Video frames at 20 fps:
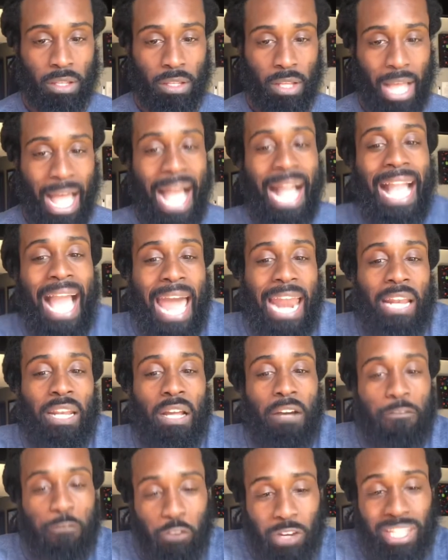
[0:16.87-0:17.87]
I got
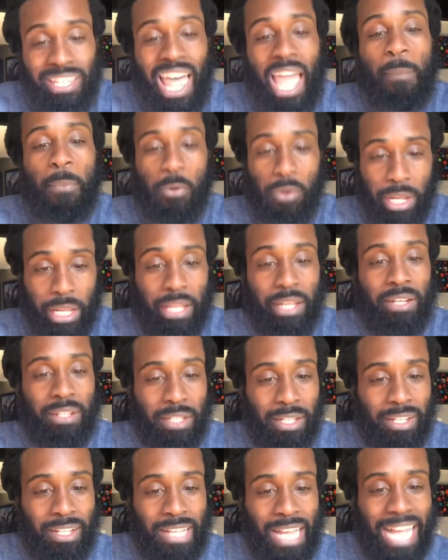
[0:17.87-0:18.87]
enough free labor
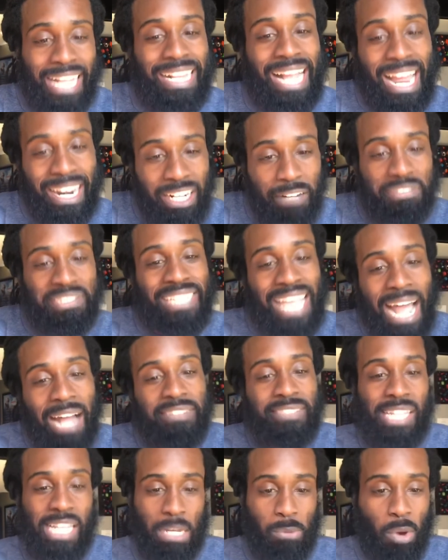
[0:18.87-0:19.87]
in, I got enough
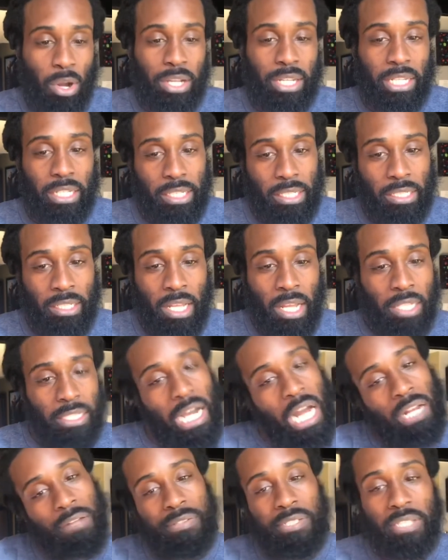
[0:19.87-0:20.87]
stat team work in, that
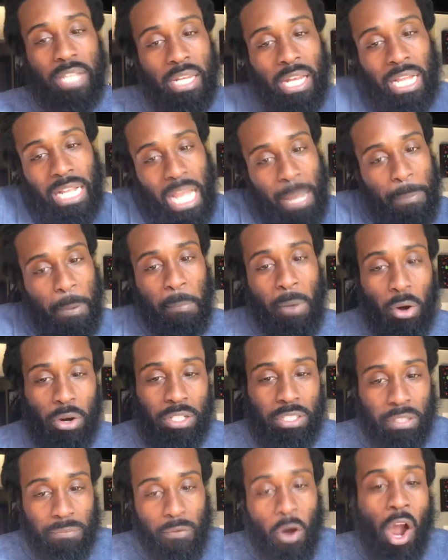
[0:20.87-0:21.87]
all of a sudden I got
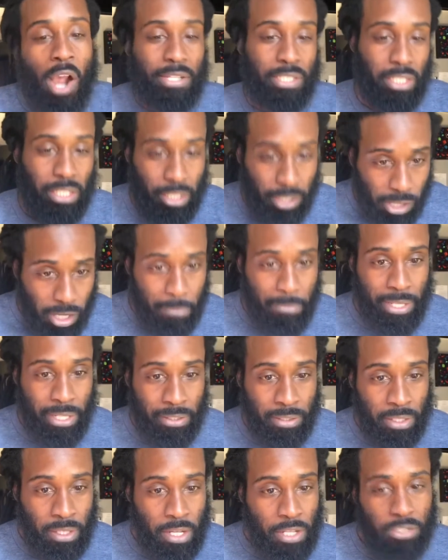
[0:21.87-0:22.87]
promoted to varsity, you know what I
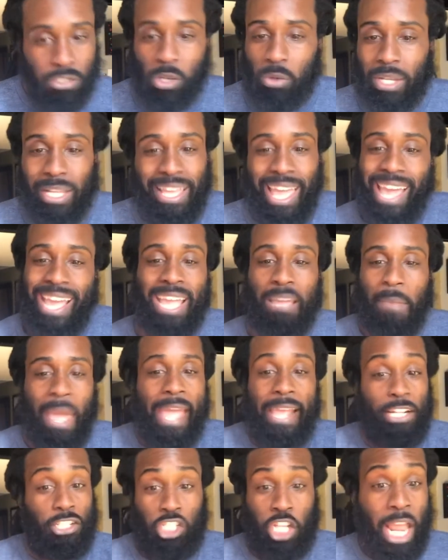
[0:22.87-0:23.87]
mean? So the game
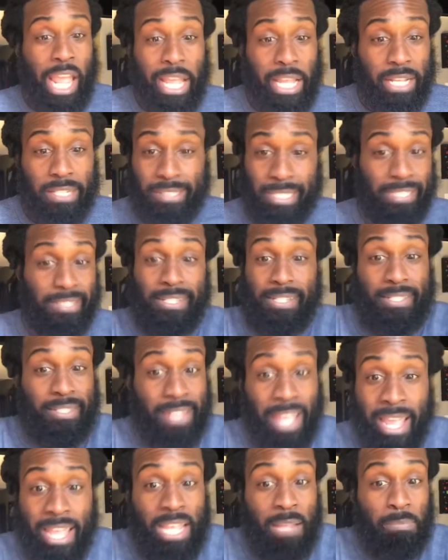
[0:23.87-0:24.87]
ain't changed, it's the
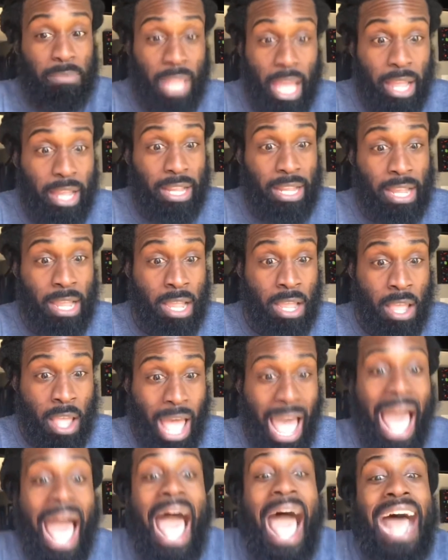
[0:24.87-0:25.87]
same thing.
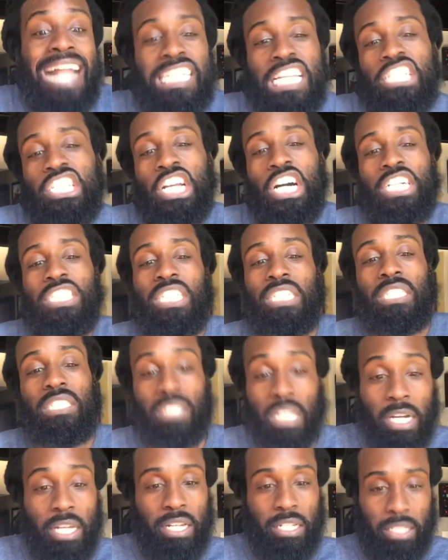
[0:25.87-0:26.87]
I just
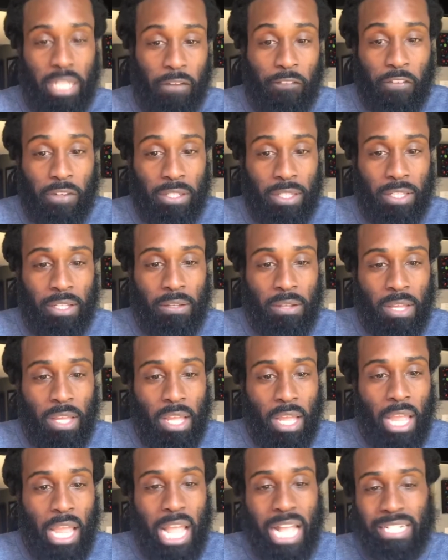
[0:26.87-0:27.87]
understood it differently
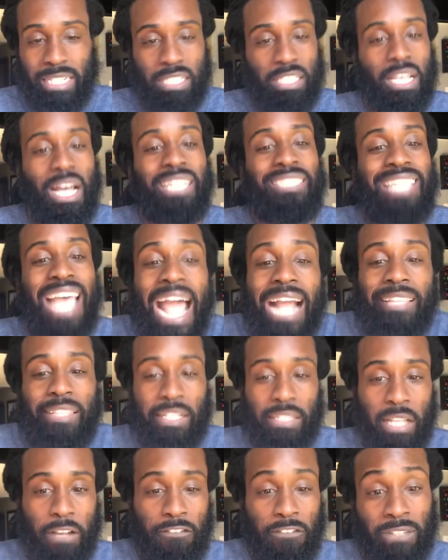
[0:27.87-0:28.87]
and just attacked
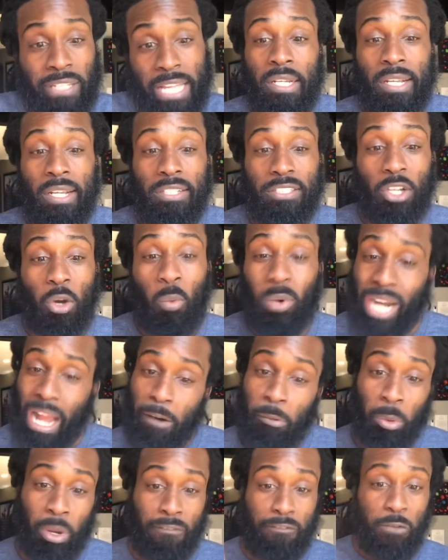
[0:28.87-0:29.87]
it differently. So when I
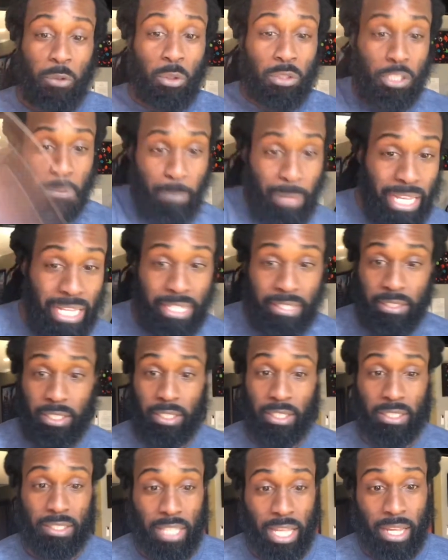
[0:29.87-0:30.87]
went full speed into
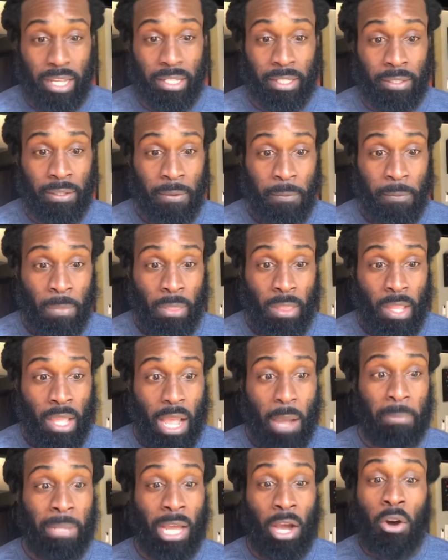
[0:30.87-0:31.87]
this thing,
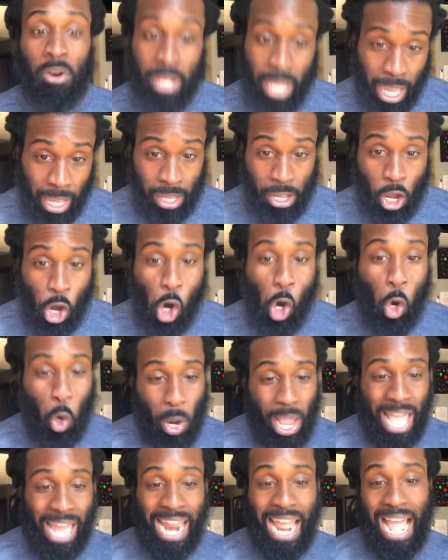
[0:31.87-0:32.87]
I'm like, okay, who
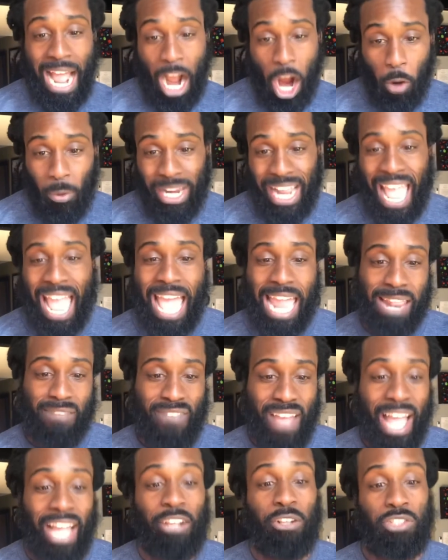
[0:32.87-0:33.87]
had I already added
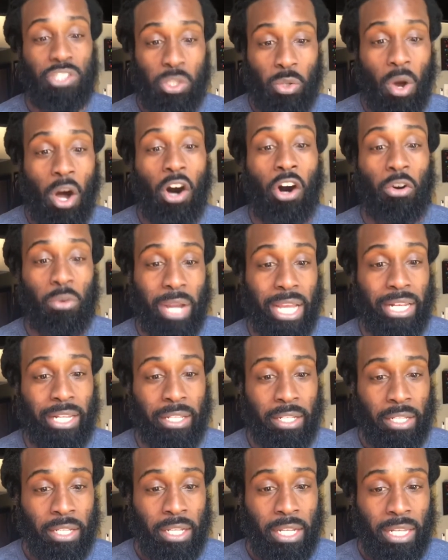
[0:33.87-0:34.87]
value to already?
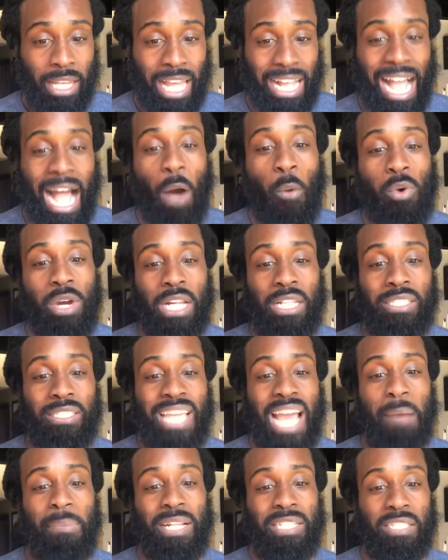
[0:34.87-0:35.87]
Like I went and
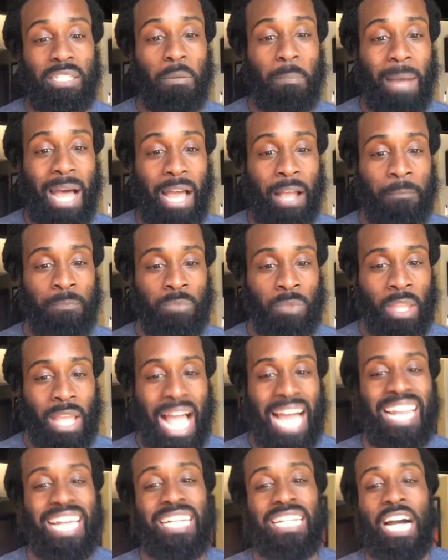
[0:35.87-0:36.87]
tapped into my,
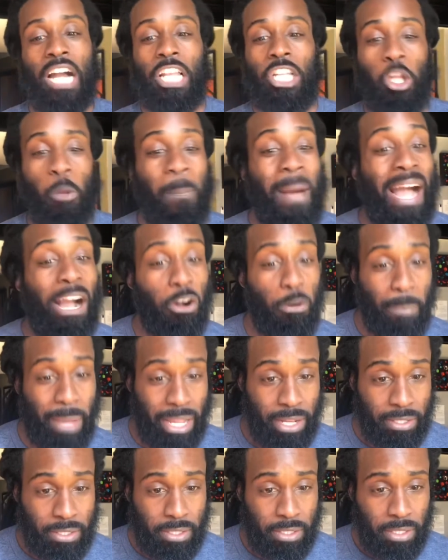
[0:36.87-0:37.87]
I like to call it your power
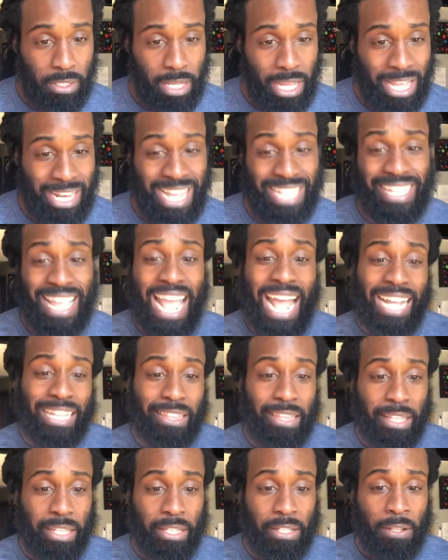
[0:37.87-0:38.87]
base. And as an
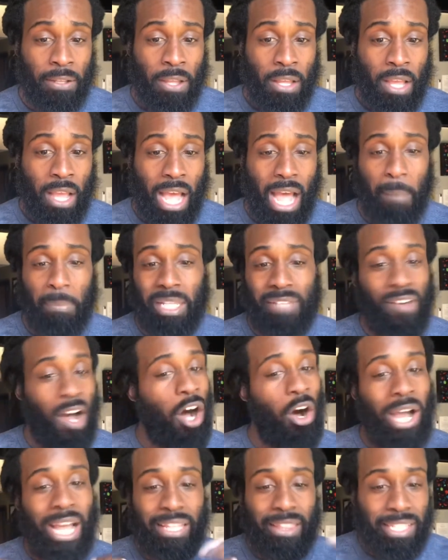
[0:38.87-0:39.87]
athlete, I believe
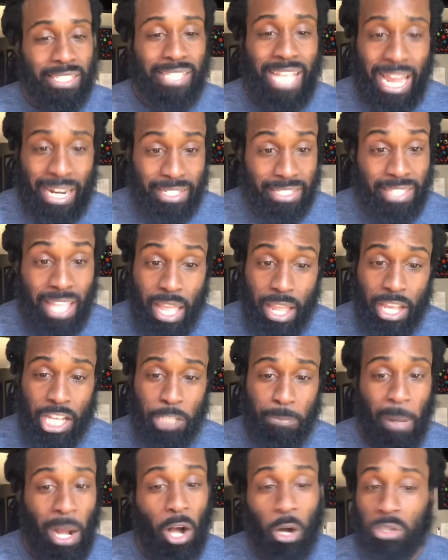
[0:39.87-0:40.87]
all athletes got a
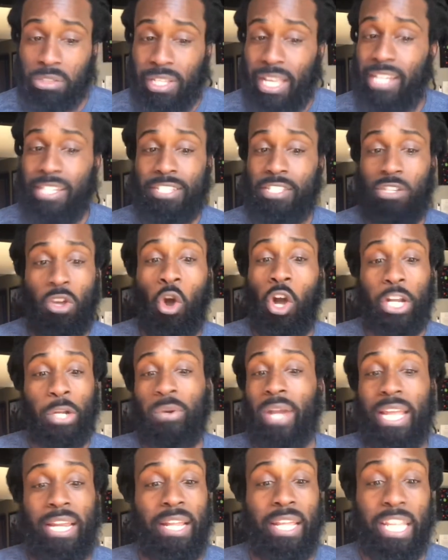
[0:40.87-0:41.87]
stage, but all stages aren't
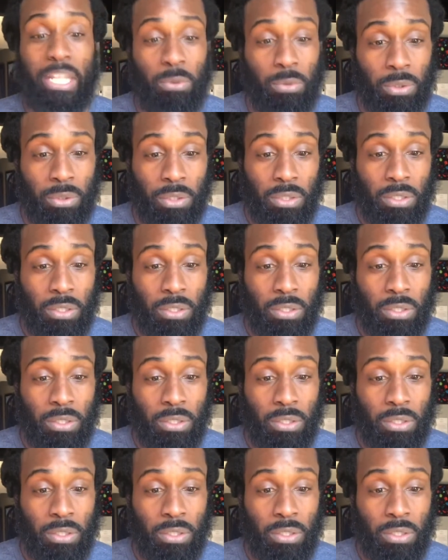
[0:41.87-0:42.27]
created equal.